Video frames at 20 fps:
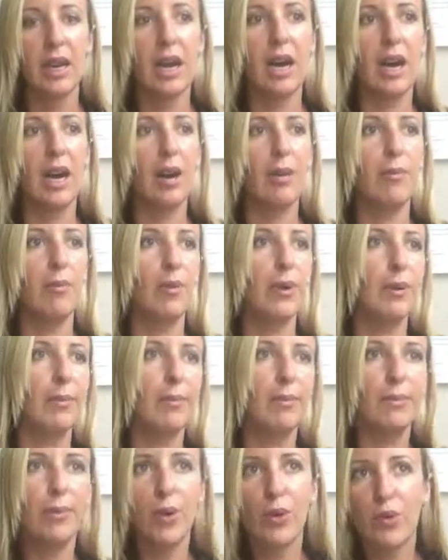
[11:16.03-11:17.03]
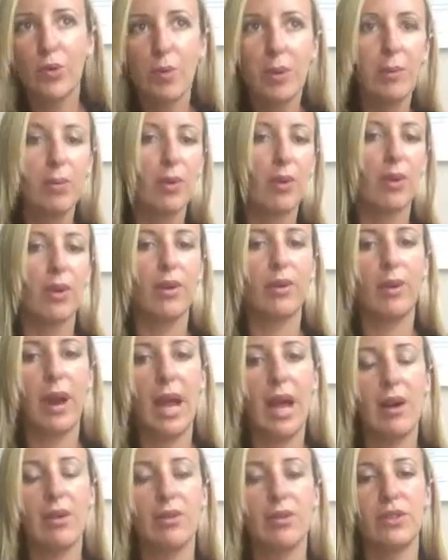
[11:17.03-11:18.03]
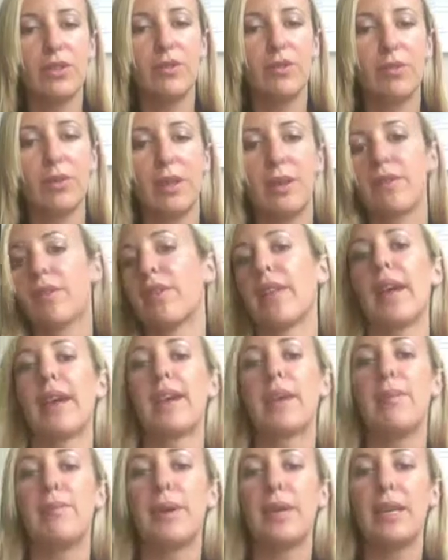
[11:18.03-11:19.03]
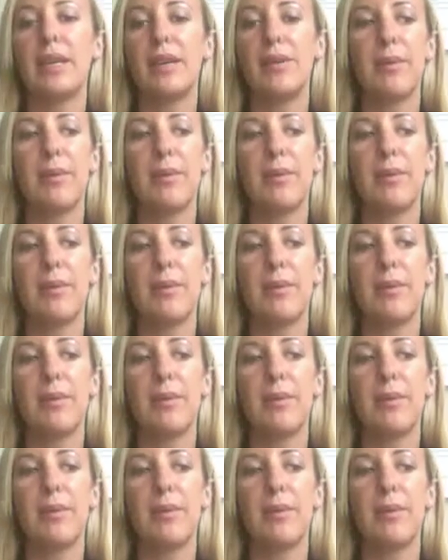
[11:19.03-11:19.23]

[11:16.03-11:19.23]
when most people are around, whenever that can be.